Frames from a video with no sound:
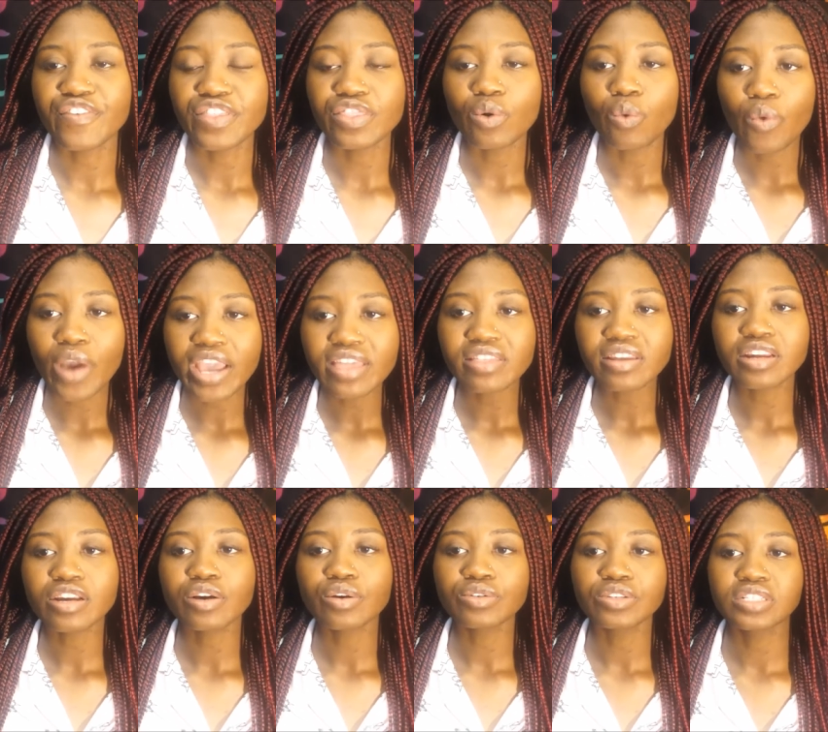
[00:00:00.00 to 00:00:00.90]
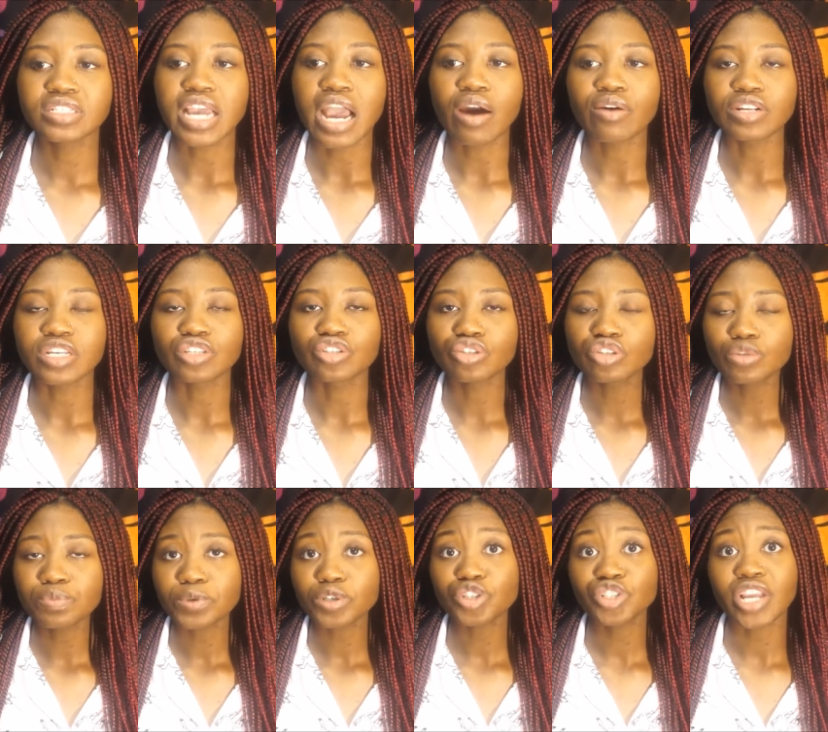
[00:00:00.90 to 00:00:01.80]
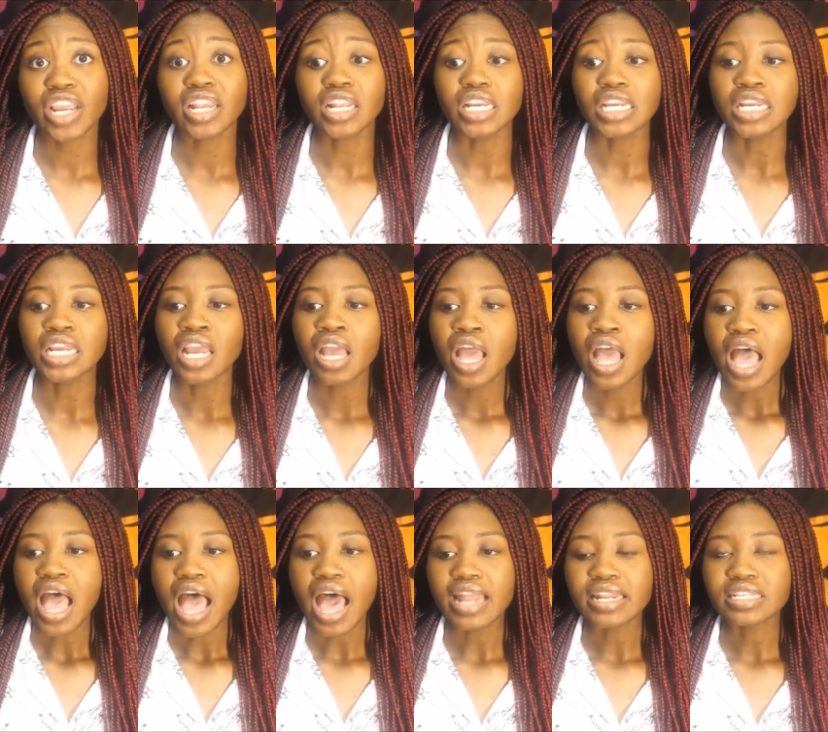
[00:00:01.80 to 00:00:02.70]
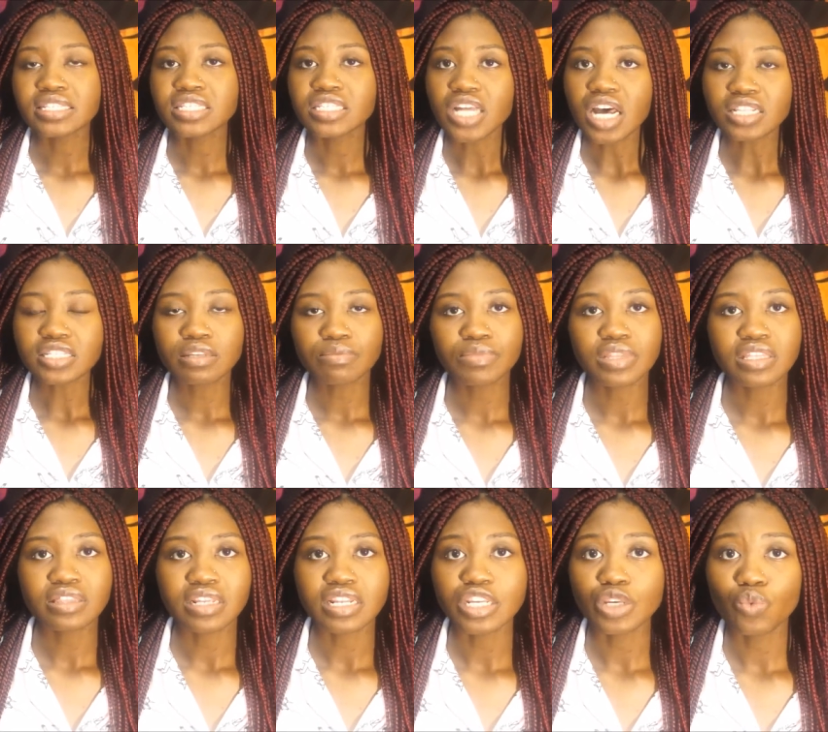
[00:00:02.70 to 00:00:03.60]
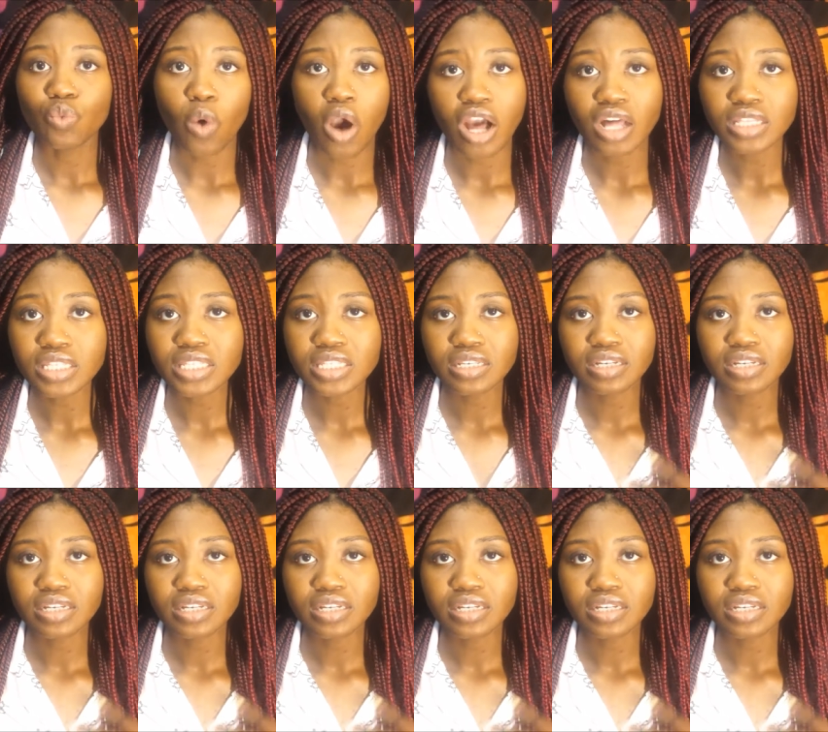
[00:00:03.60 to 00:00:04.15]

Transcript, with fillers: And the way that it goes down is super shady and it's not something that he wants,